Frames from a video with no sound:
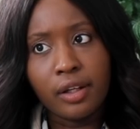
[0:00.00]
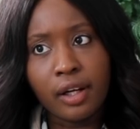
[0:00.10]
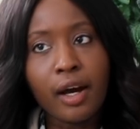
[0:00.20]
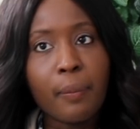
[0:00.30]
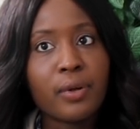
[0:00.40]
A
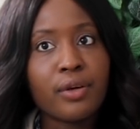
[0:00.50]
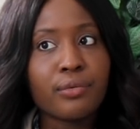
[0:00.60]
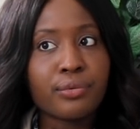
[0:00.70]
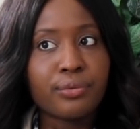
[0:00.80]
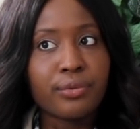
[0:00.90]
couple
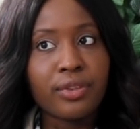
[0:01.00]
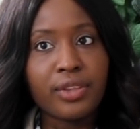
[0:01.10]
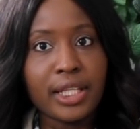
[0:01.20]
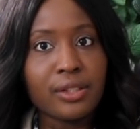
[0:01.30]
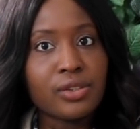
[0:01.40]
of
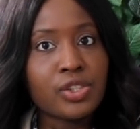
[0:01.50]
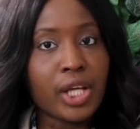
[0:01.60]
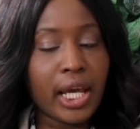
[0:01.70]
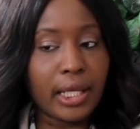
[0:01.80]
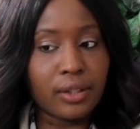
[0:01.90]
things
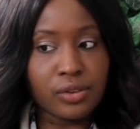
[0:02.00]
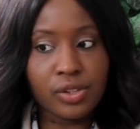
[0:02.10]
changed.